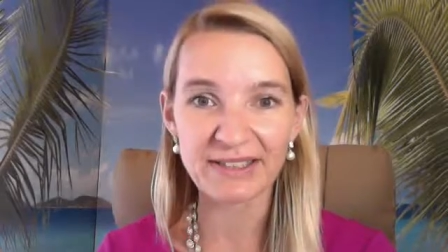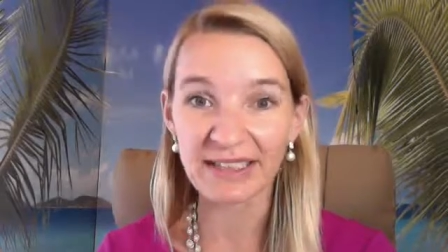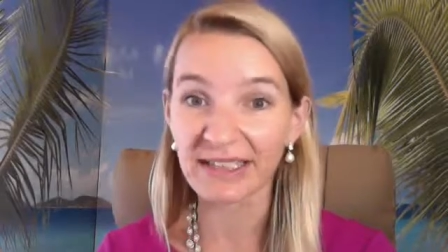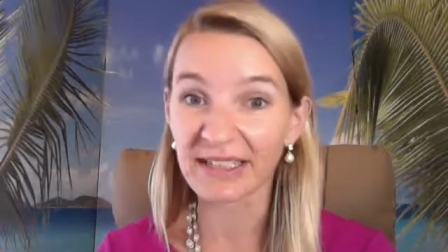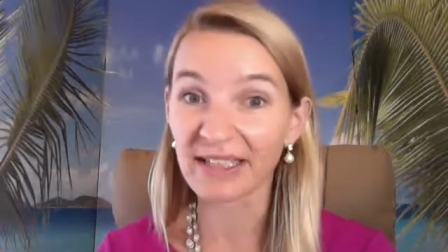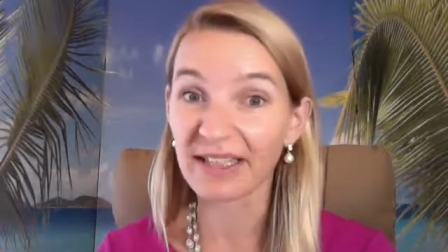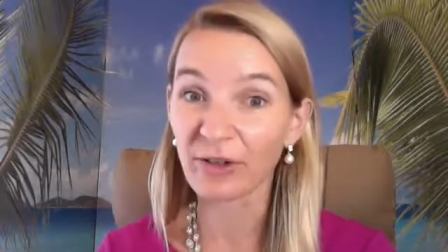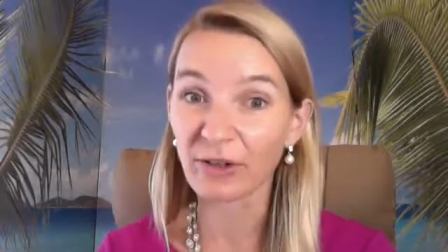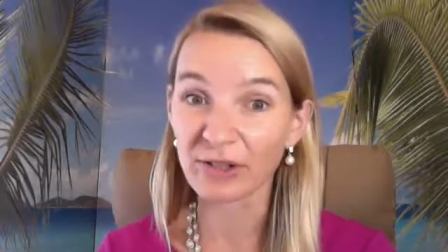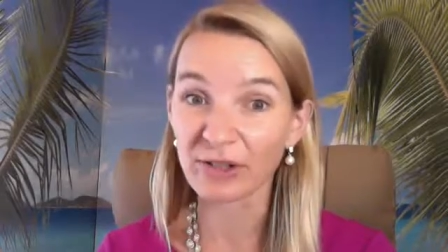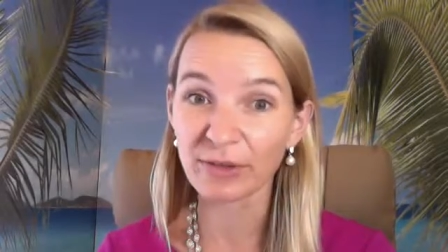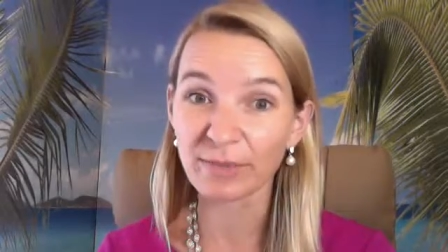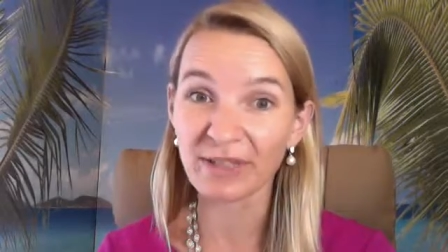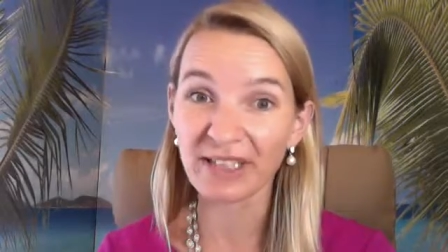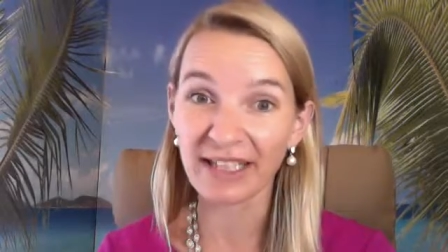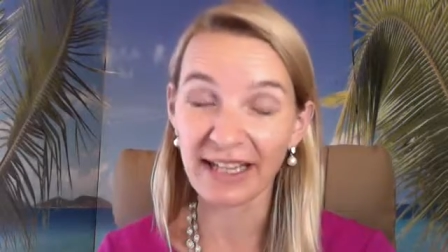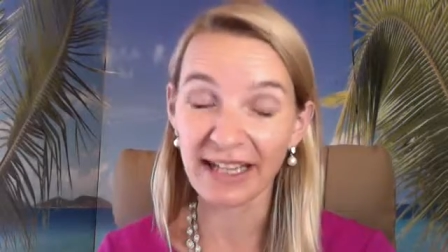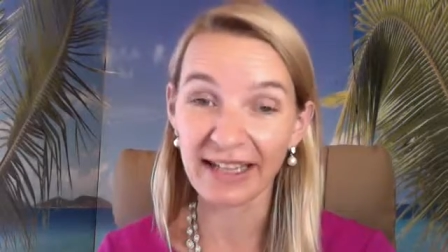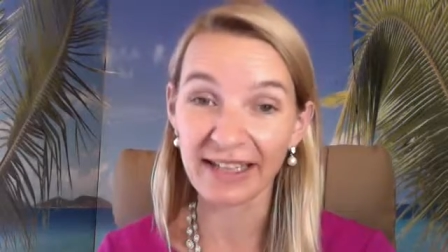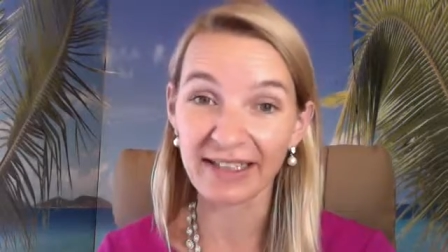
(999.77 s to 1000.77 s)
It can also be
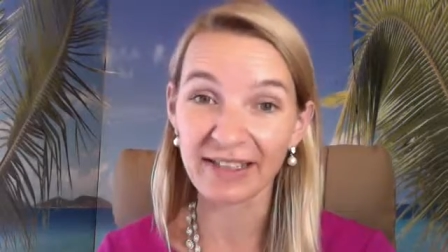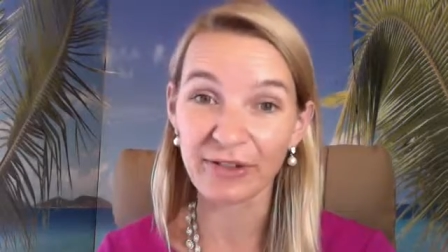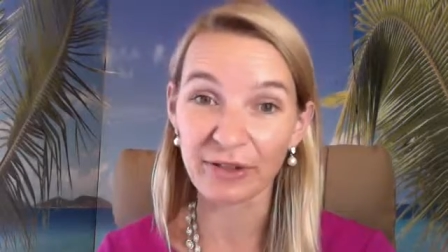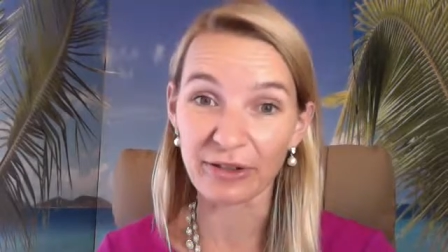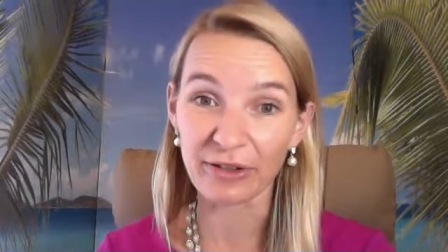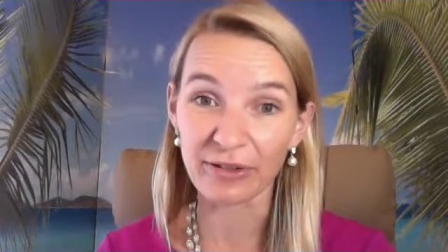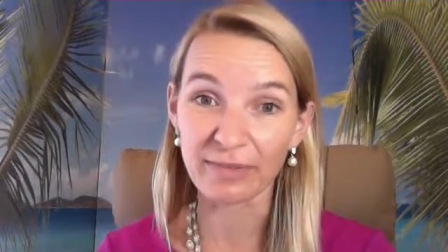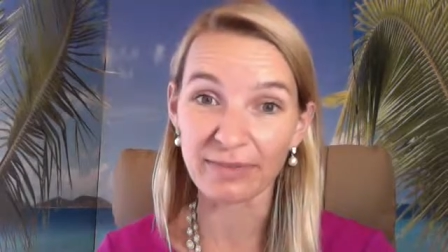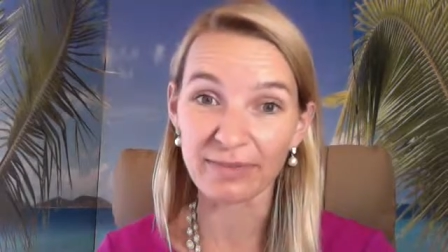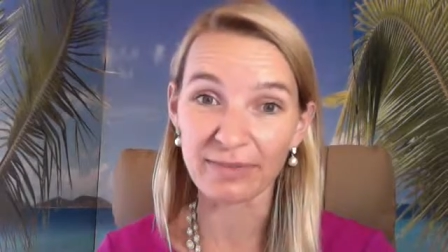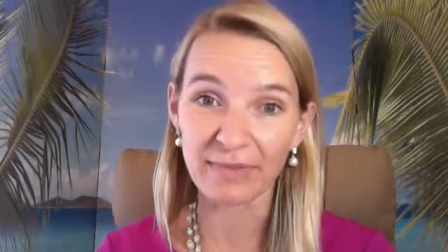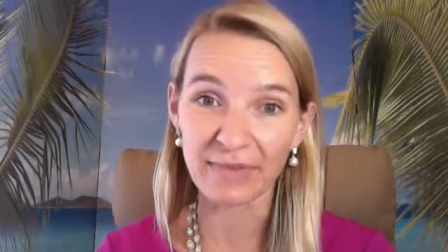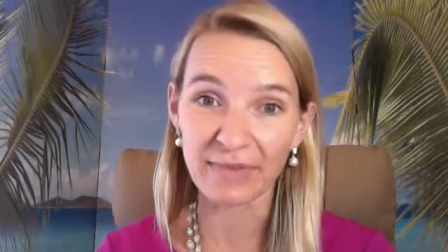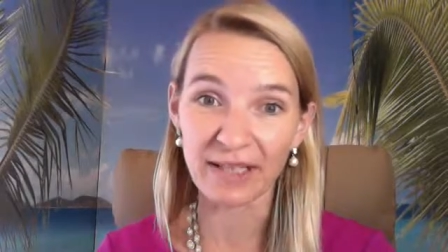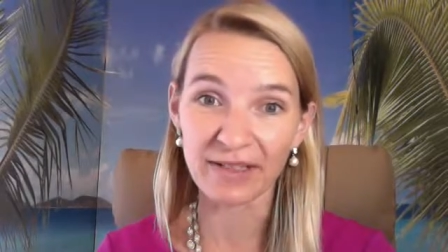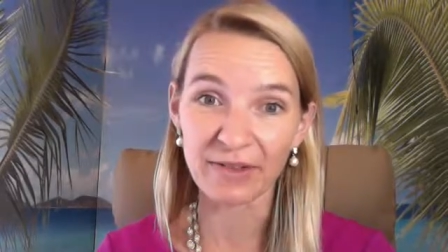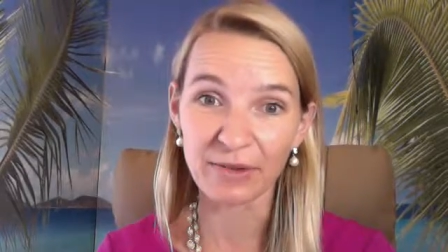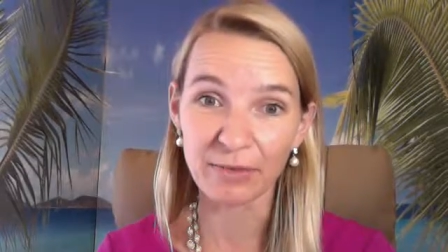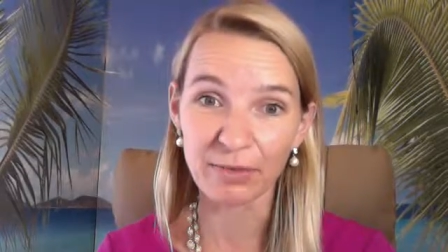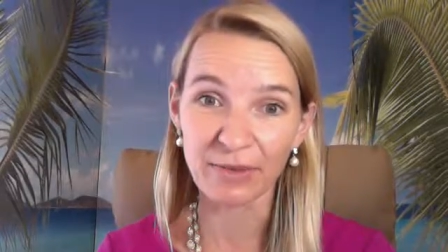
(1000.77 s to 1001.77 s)
the anger
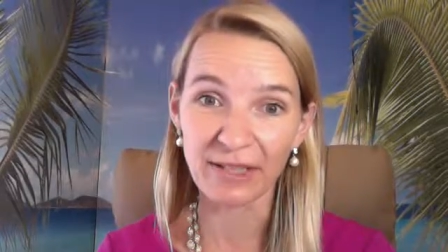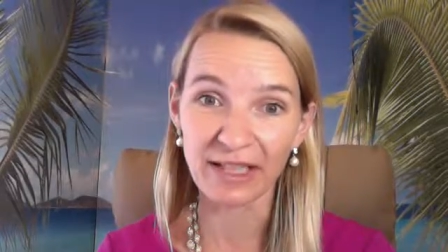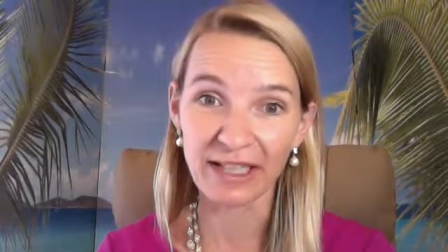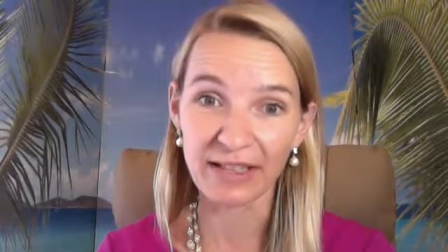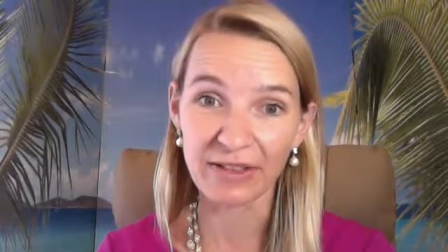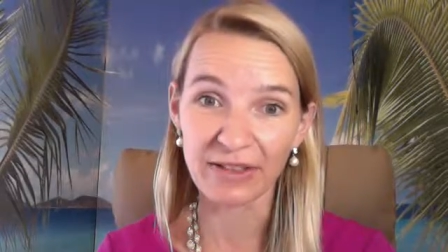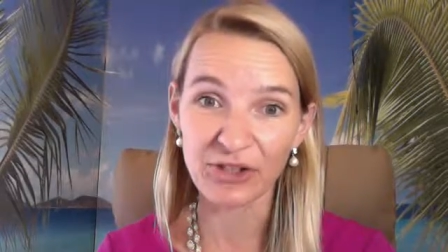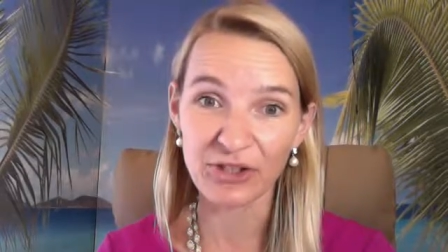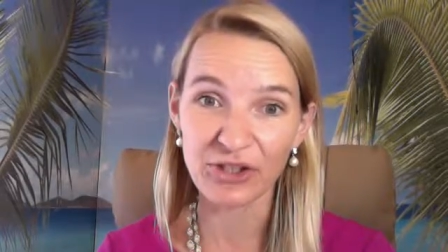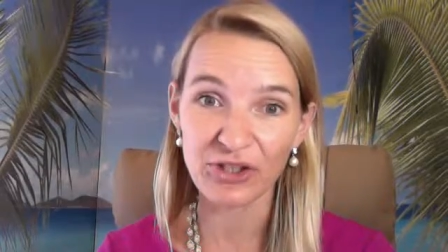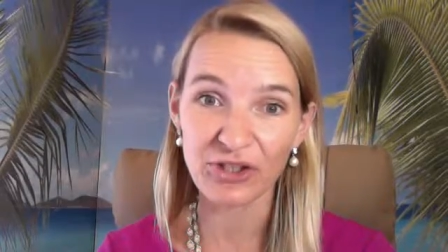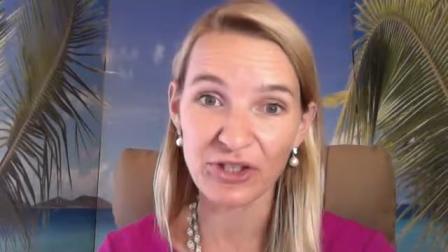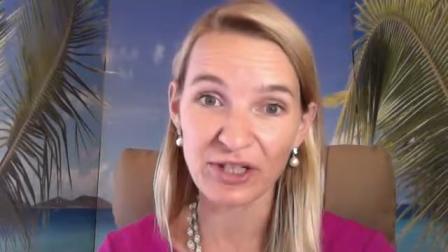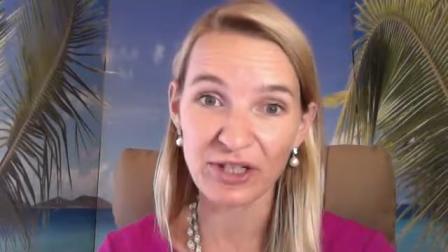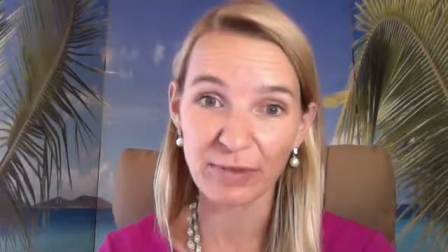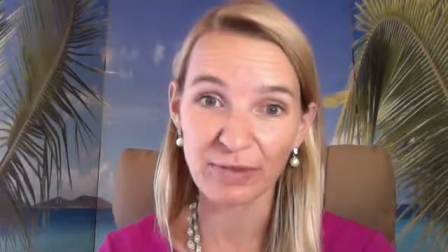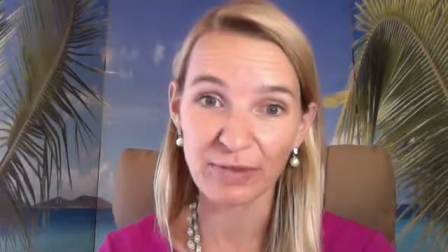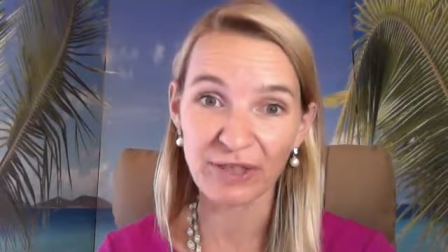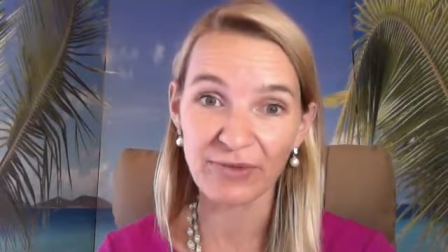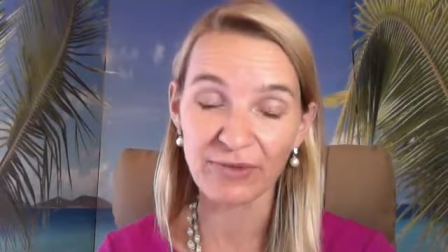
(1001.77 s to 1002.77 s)
and the rage
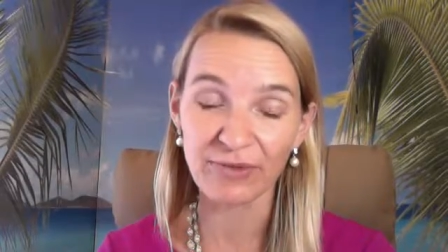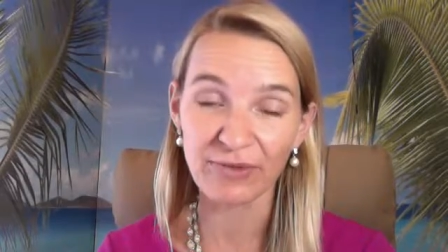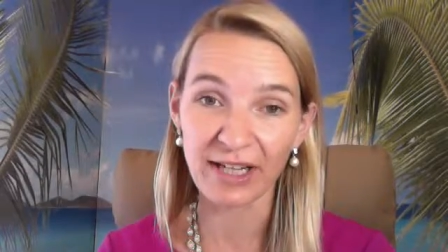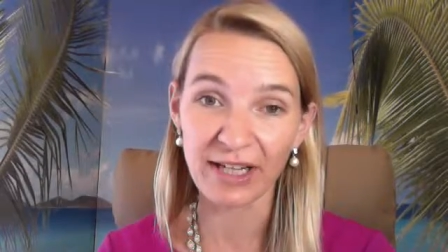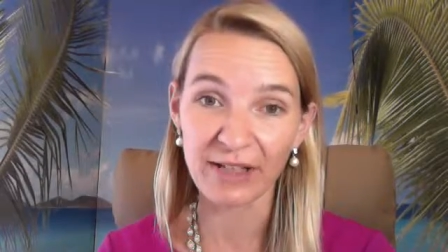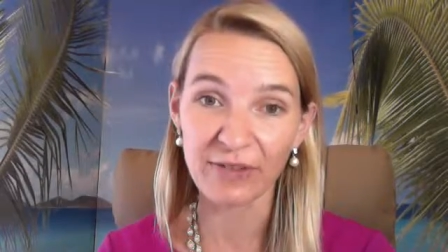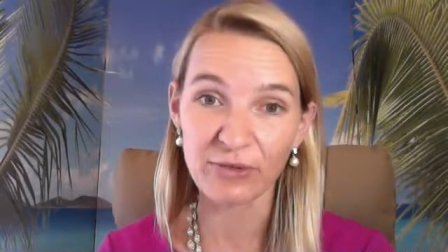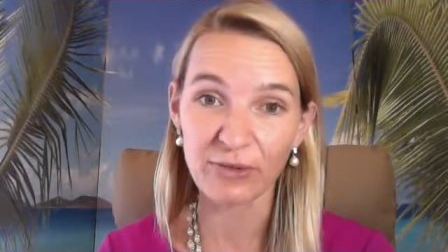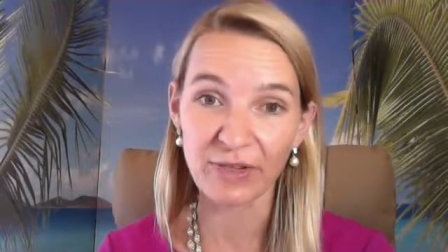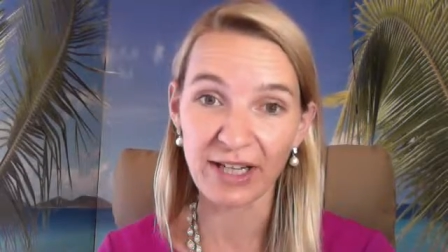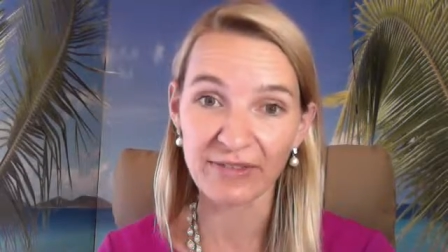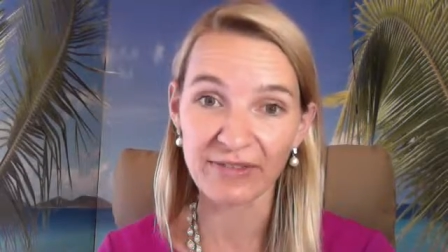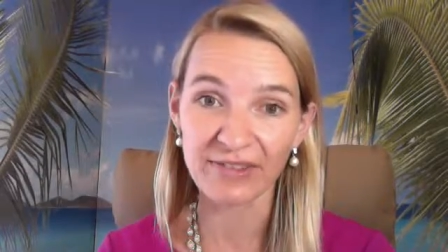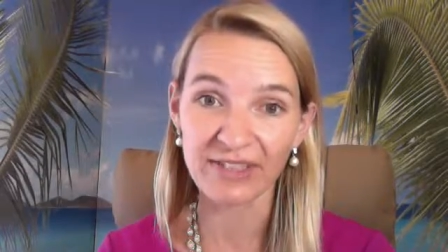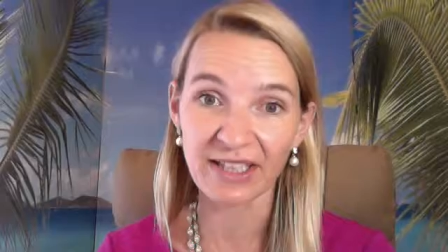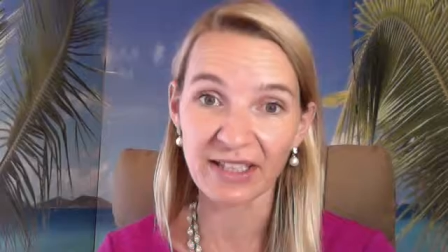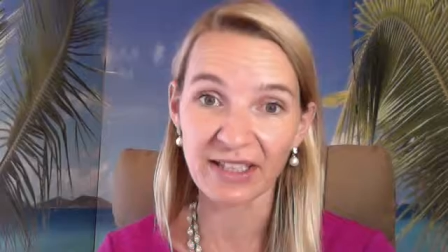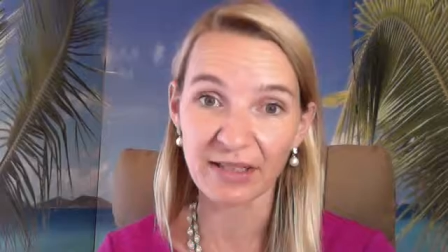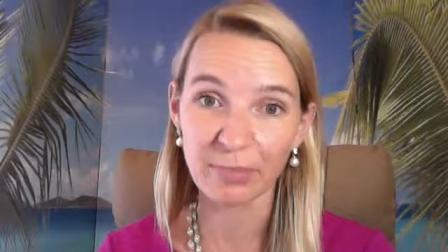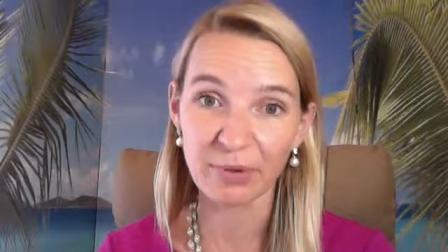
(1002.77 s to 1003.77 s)
that we're afraid drives
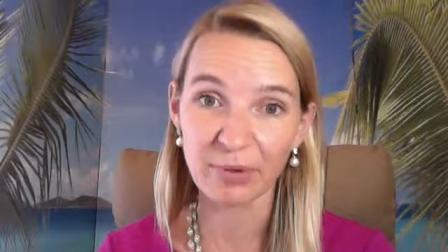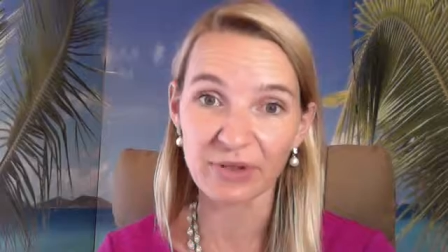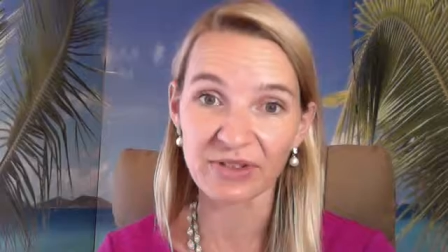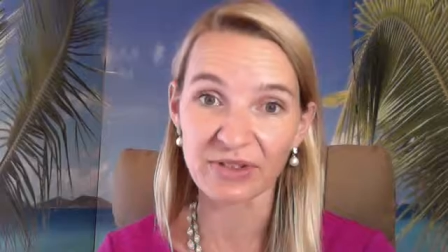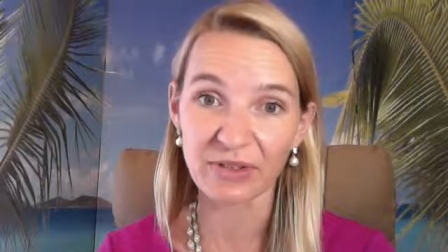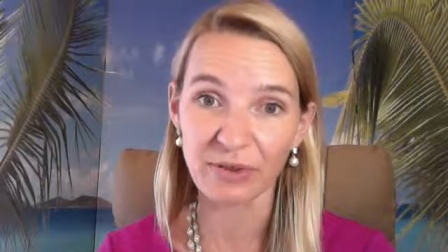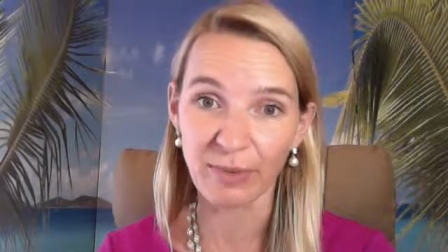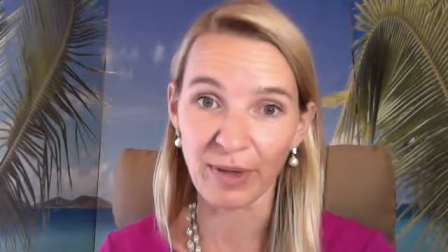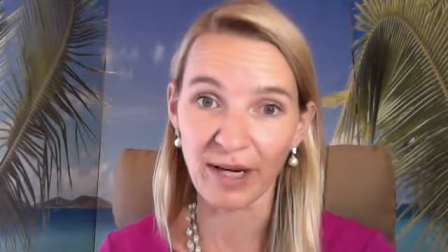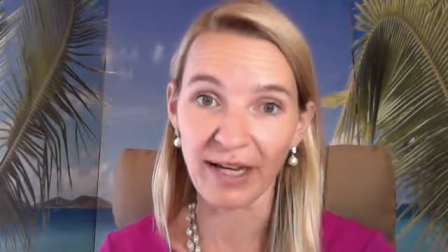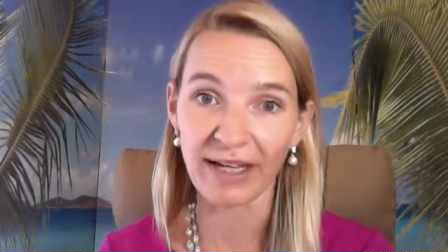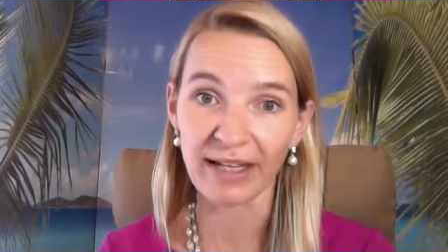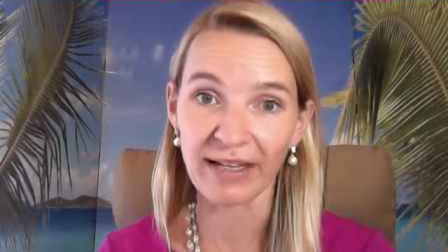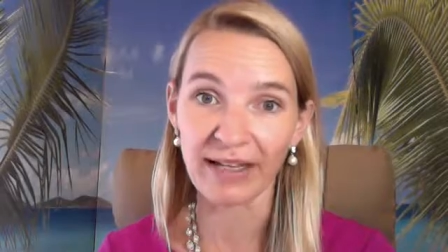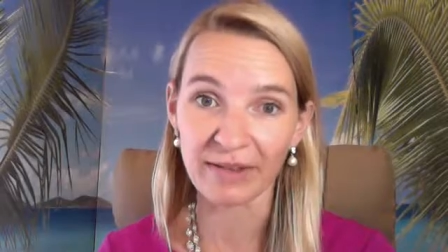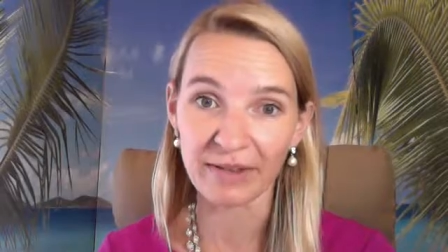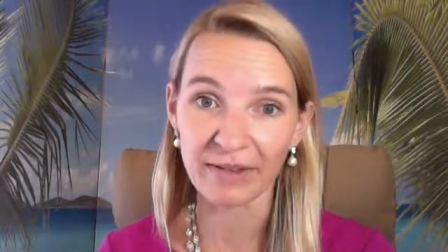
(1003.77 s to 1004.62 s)
the other person away.